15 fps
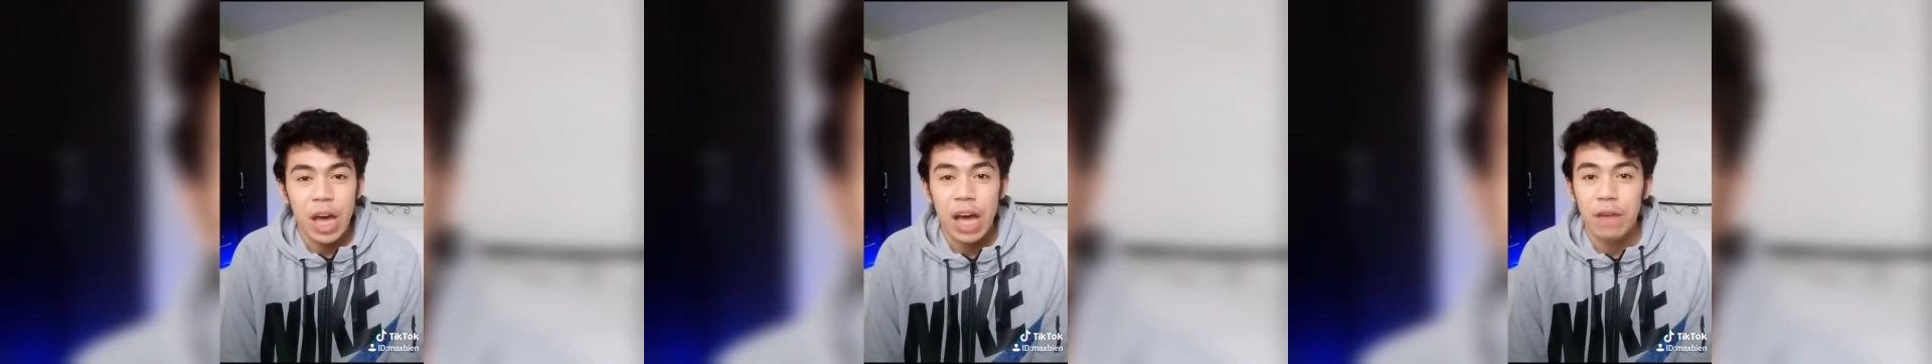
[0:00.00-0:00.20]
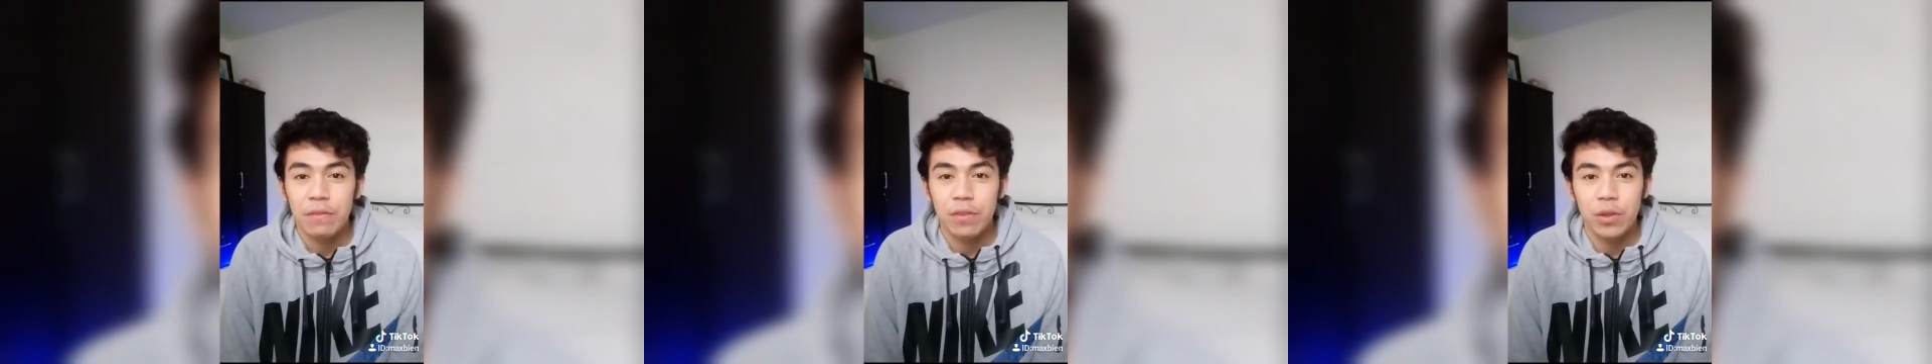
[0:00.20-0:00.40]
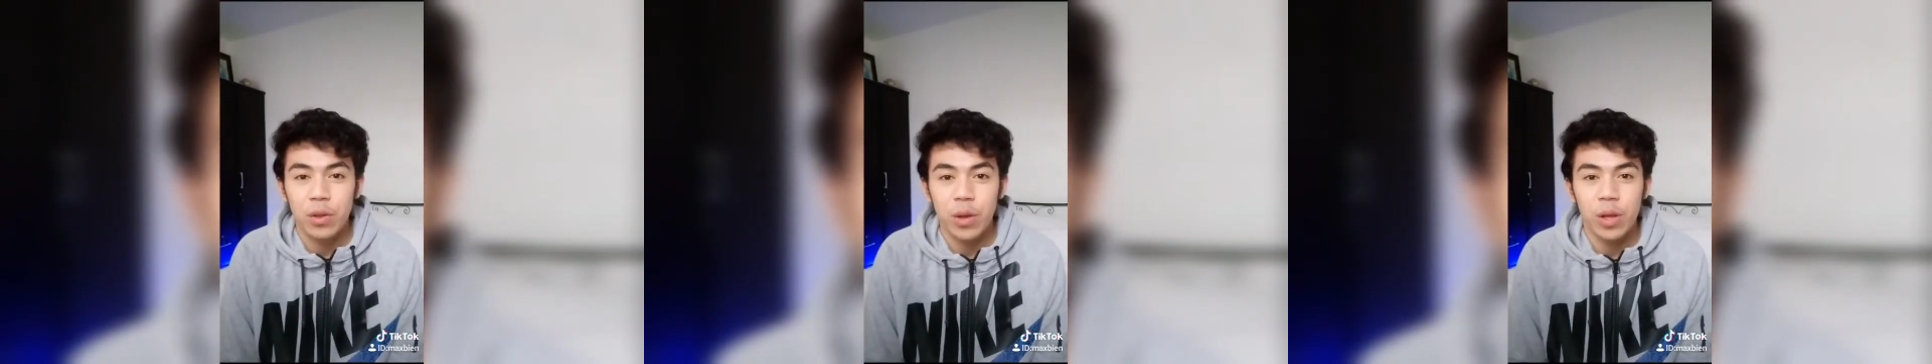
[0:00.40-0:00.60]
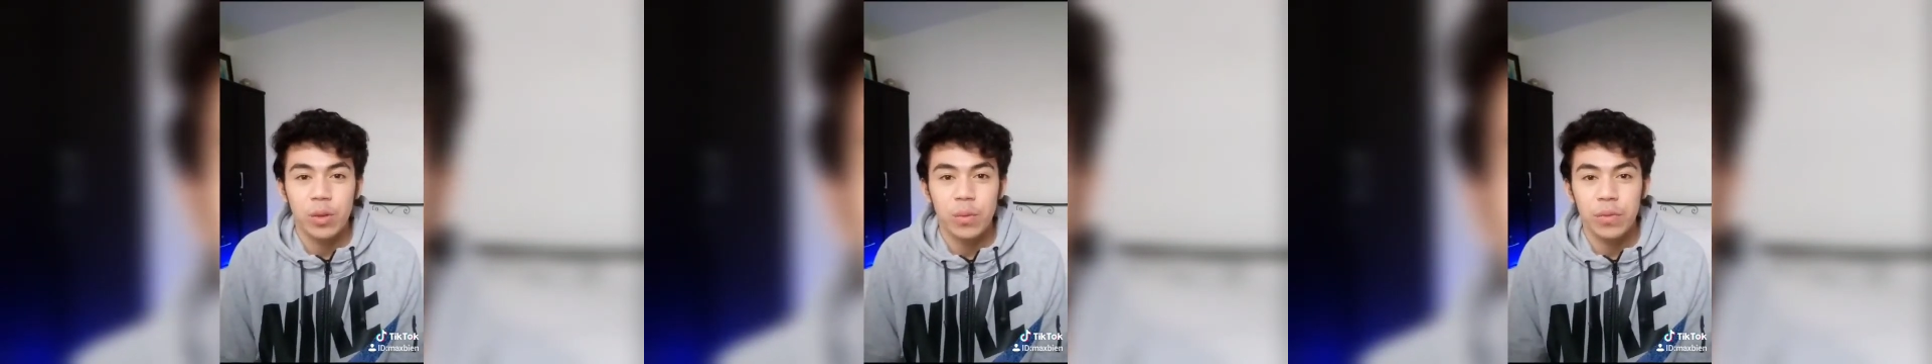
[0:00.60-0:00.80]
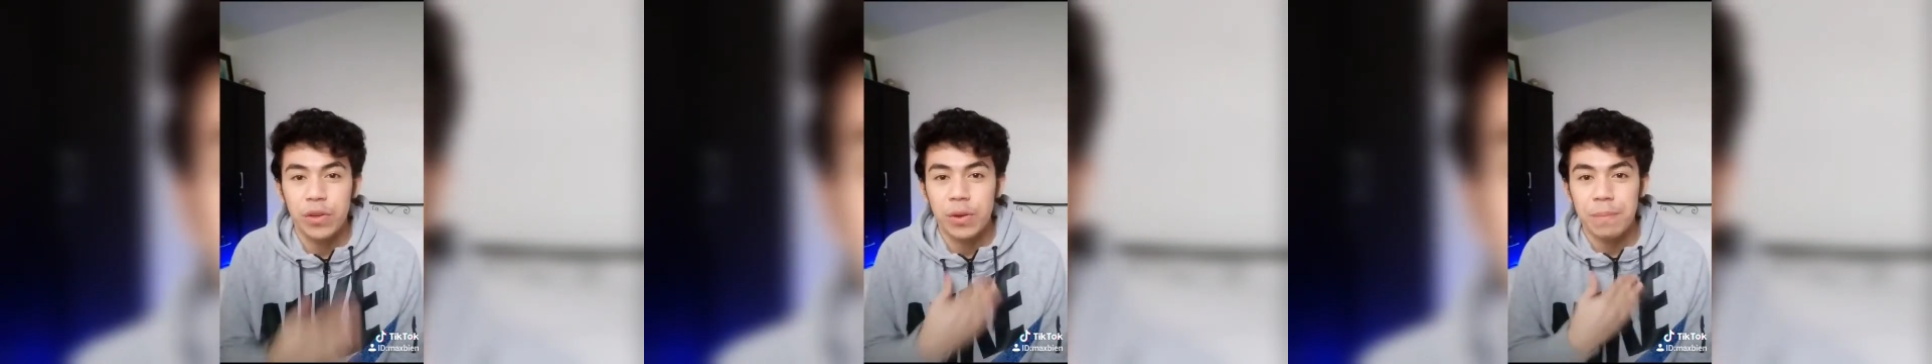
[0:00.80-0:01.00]
you have to do it
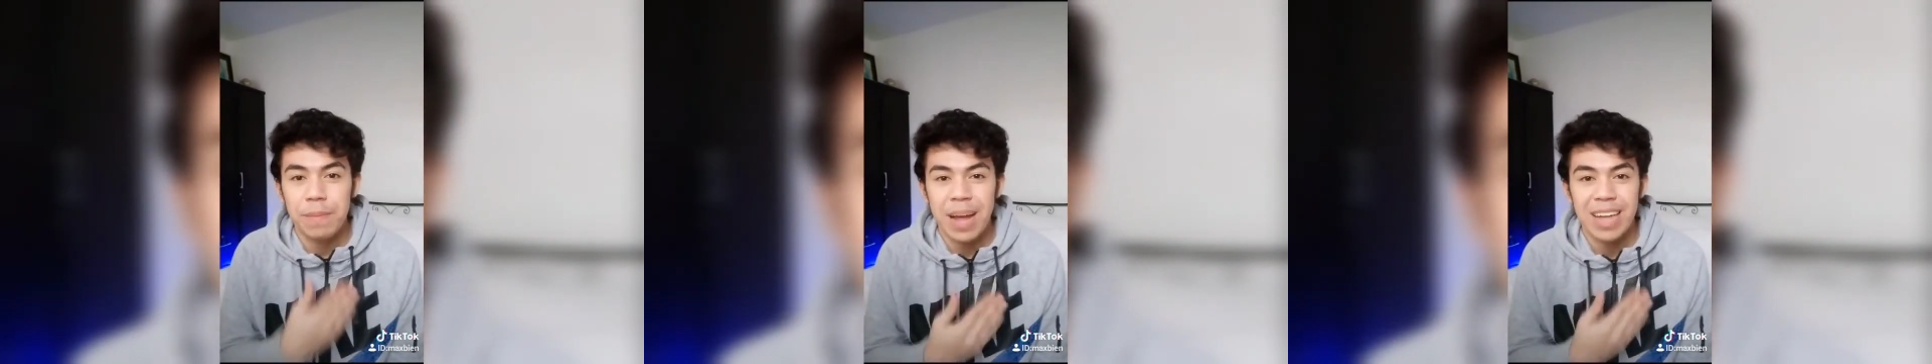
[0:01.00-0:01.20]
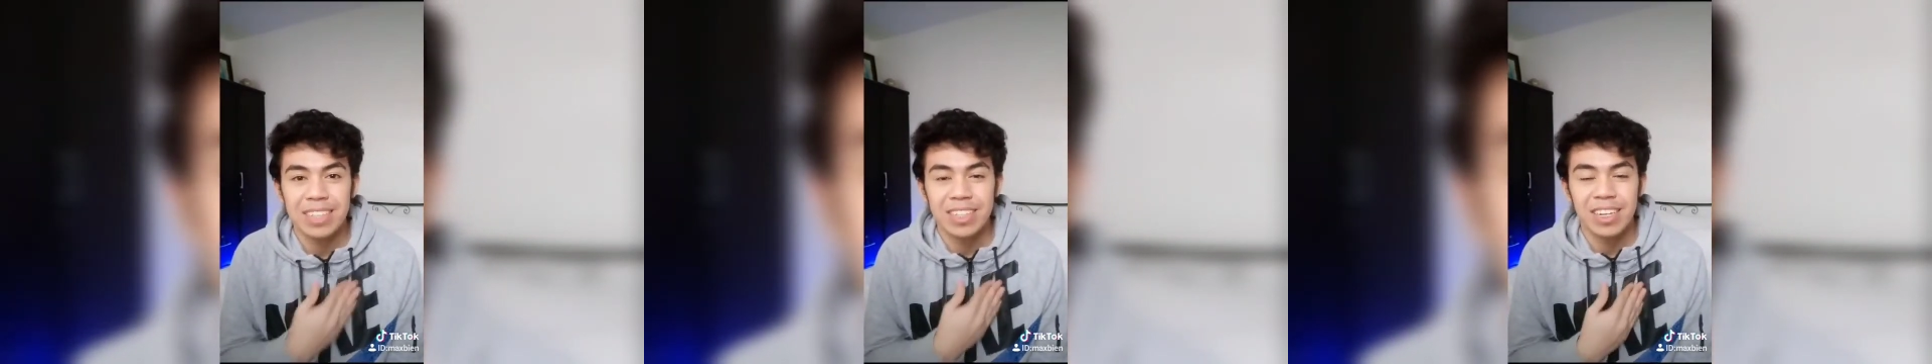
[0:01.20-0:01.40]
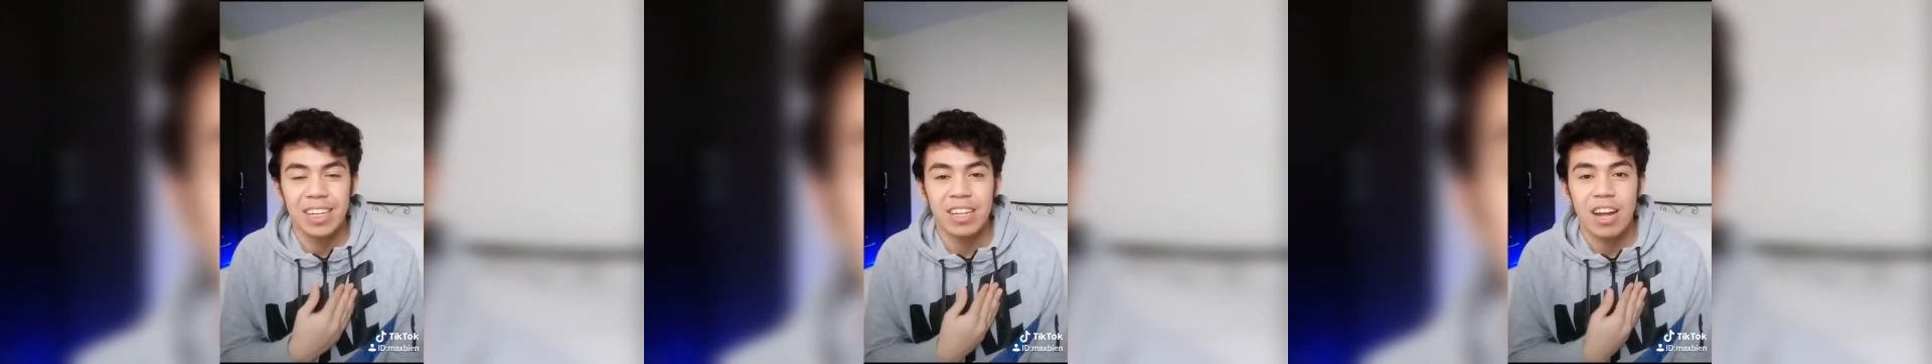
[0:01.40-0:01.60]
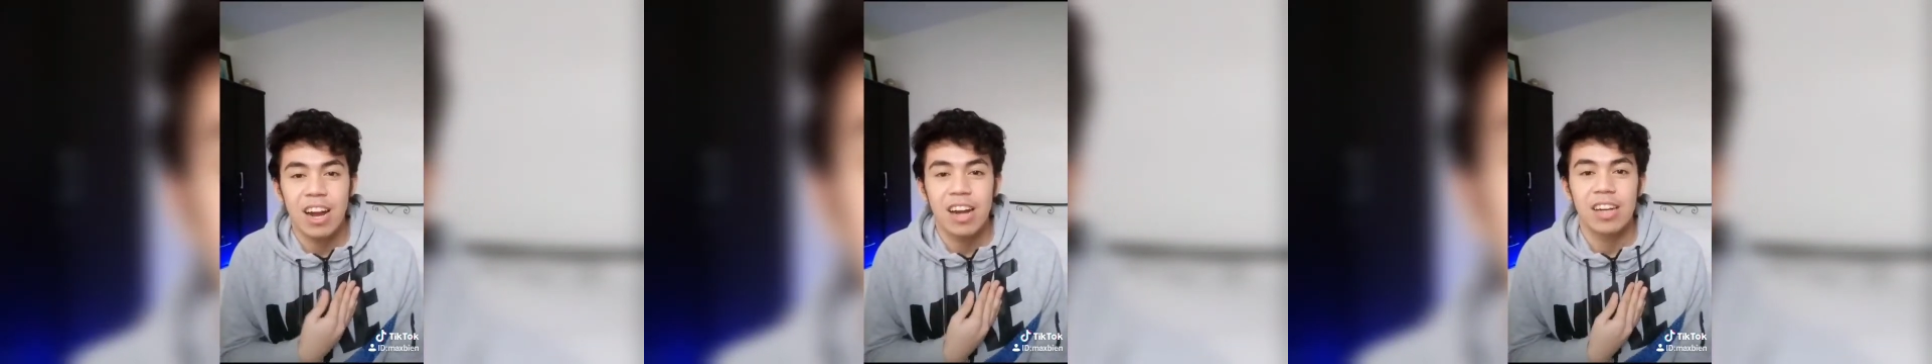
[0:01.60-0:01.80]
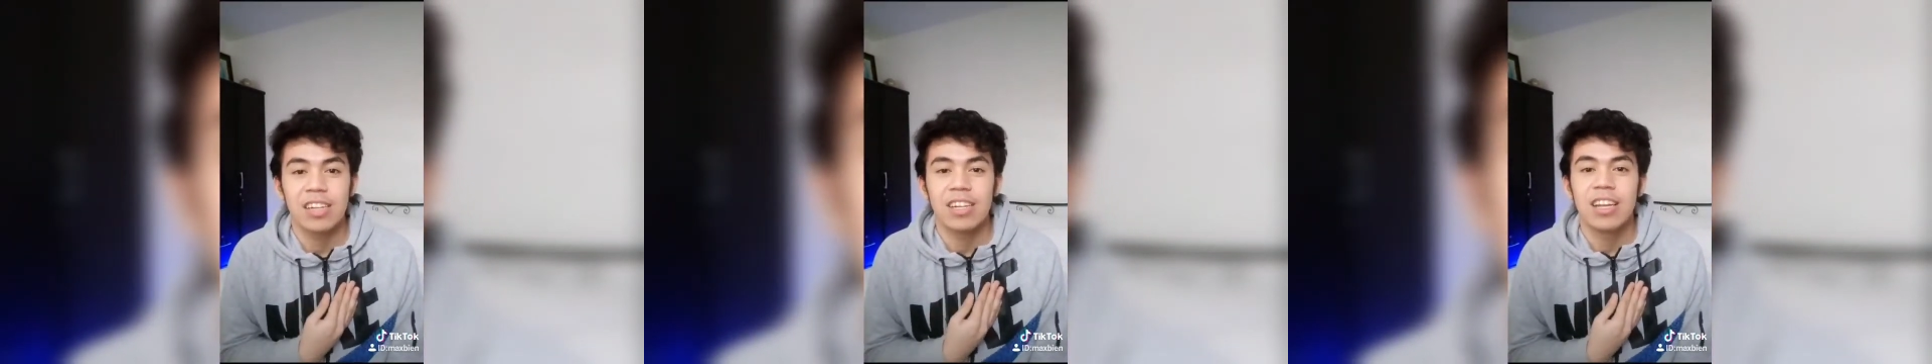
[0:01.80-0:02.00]
with your passionate
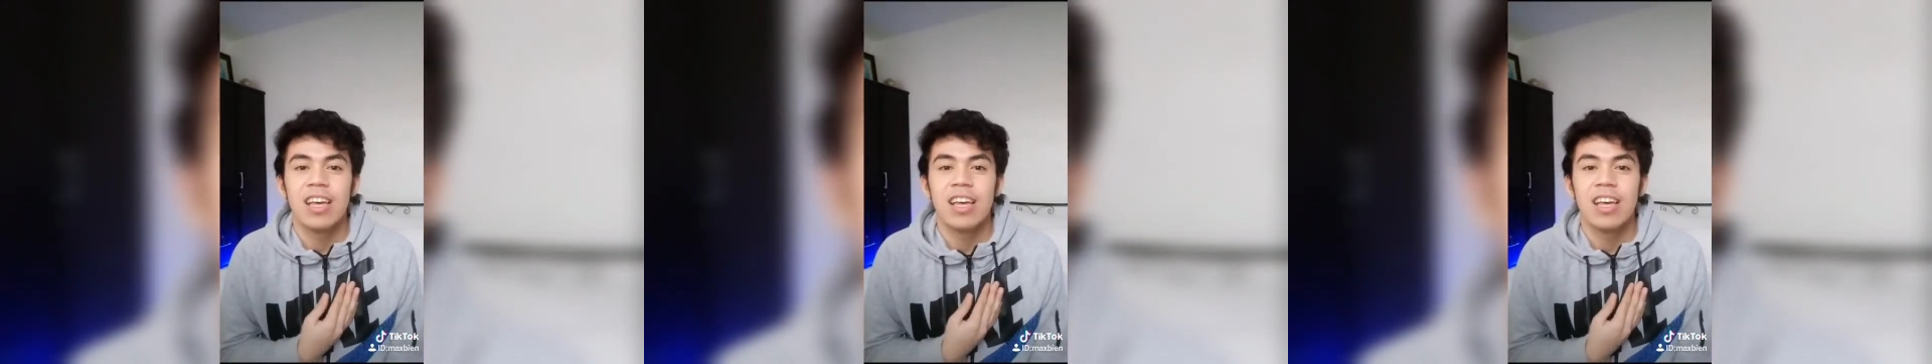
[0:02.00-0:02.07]
heart.